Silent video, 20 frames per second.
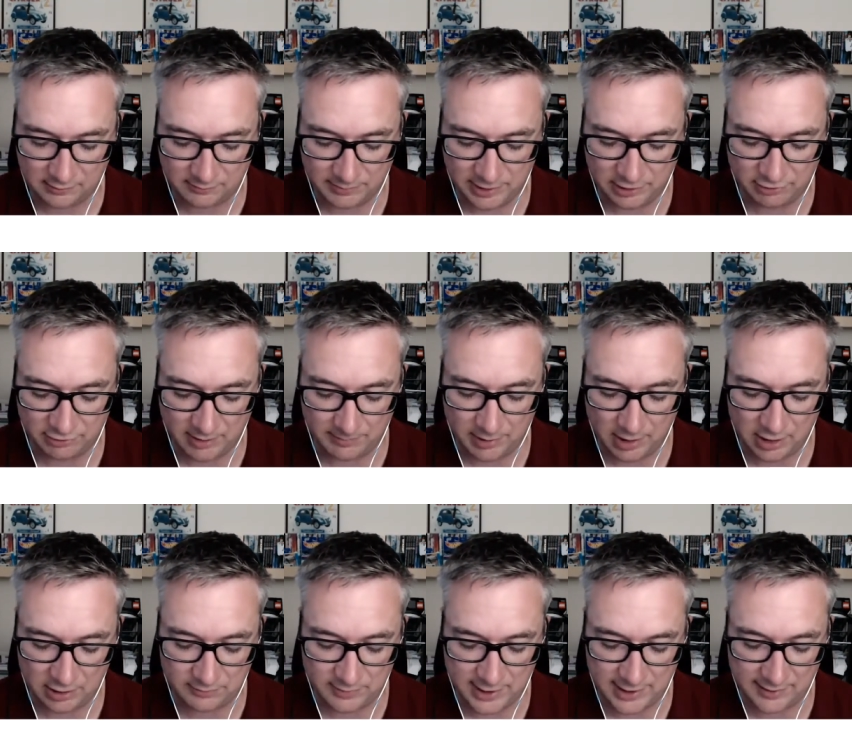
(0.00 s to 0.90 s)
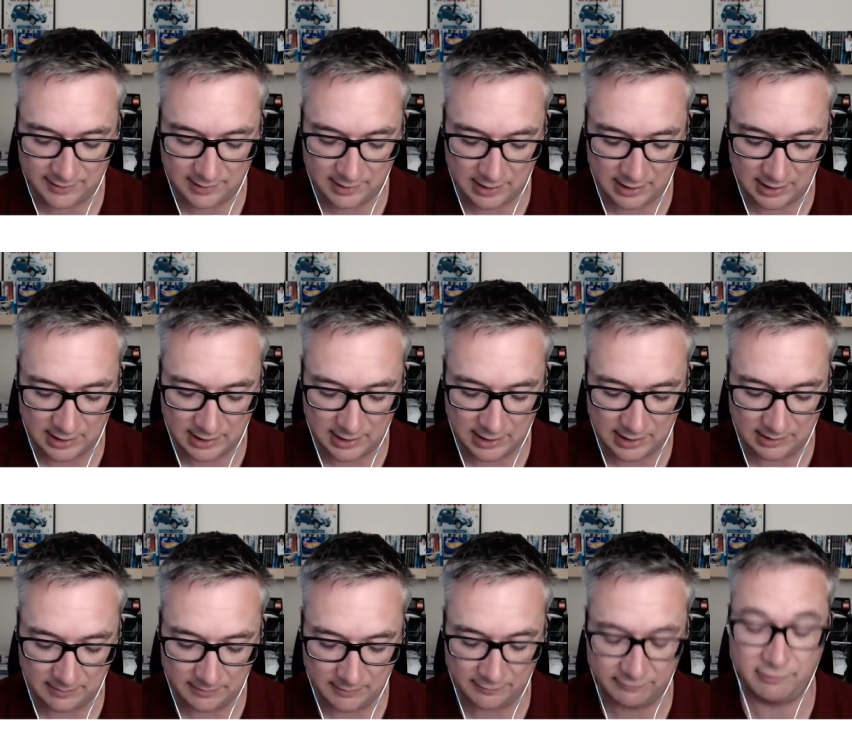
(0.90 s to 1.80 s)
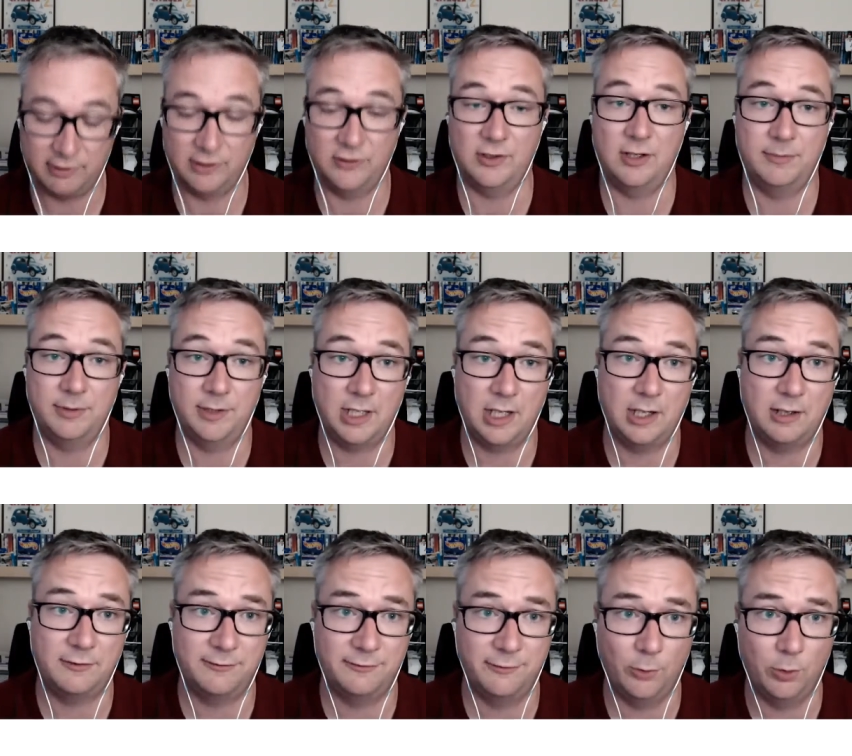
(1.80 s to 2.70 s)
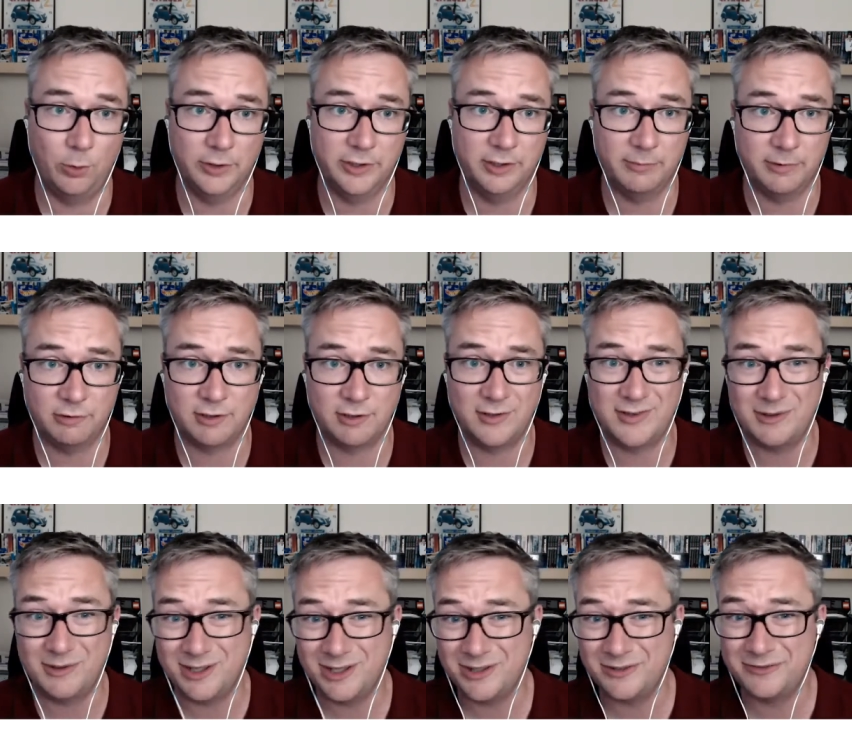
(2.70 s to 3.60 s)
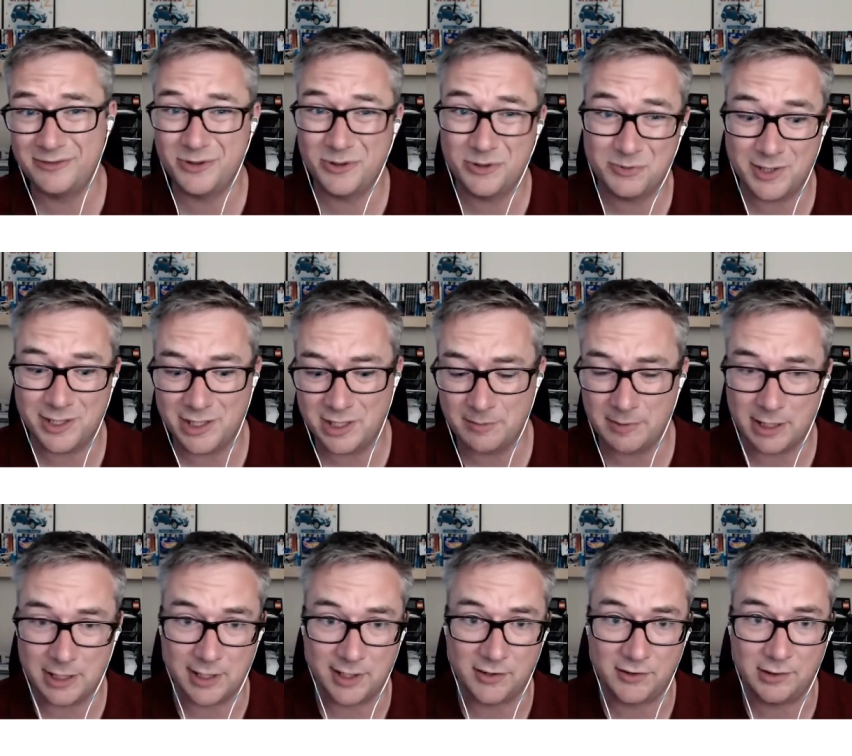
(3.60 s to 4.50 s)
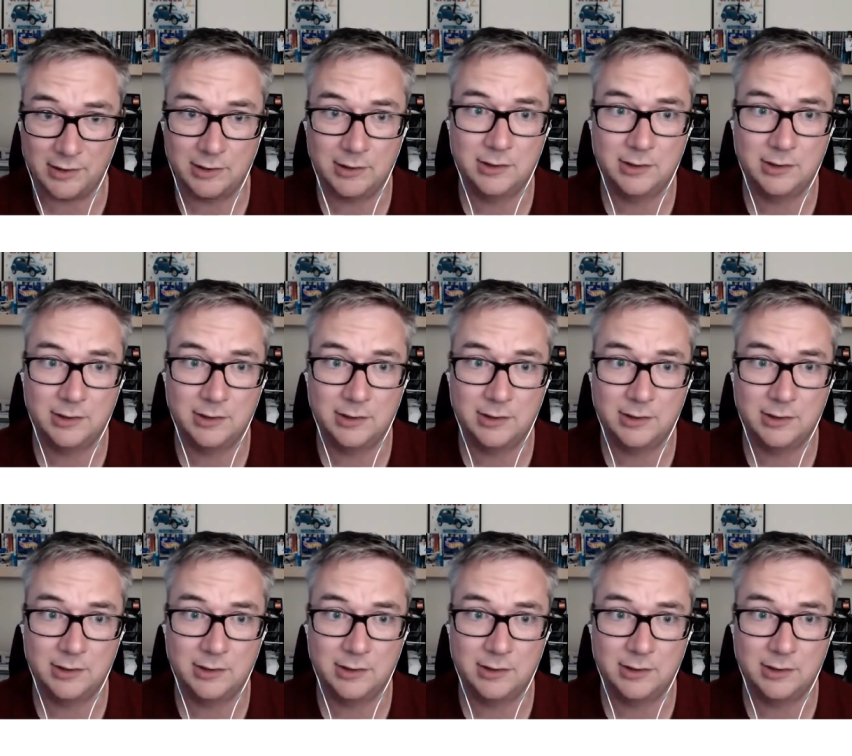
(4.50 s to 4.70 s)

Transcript: to partner with, for example, are Ford. They've been trying to say, well, look, Ford, why don't you buy us?